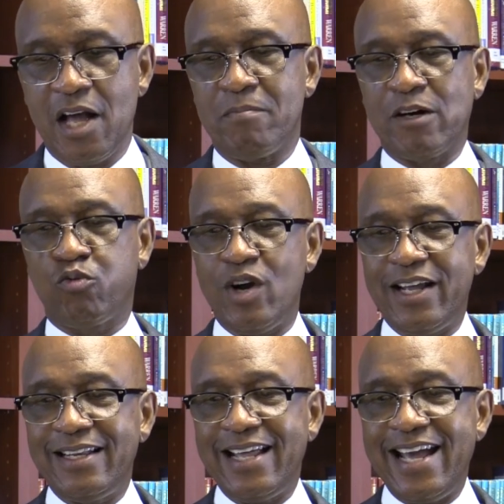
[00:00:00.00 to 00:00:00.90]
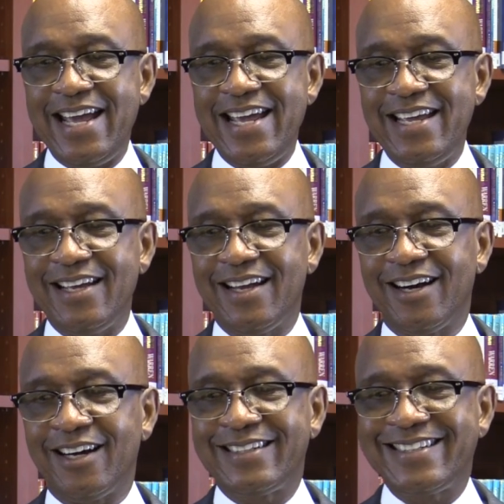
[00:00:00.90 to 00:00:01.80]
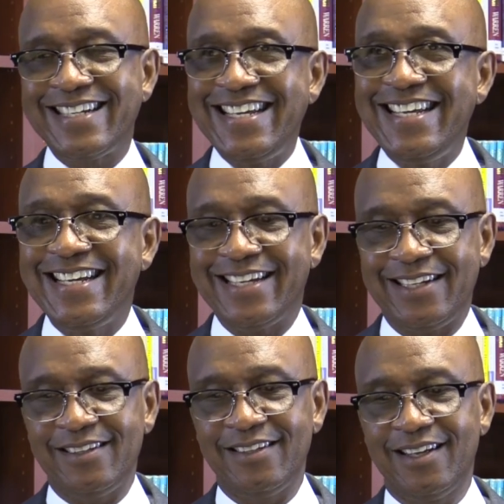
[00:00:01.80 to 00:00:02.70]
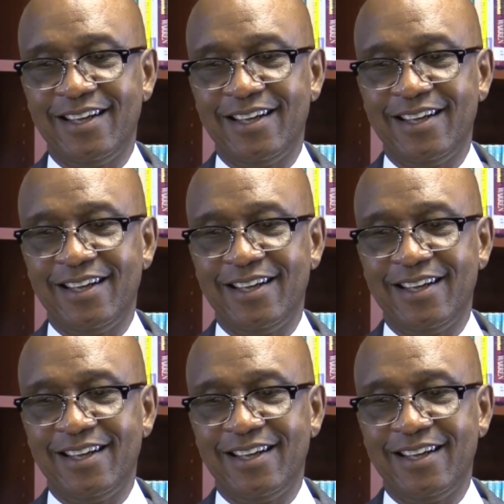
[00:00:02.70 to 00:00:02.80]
But when they attend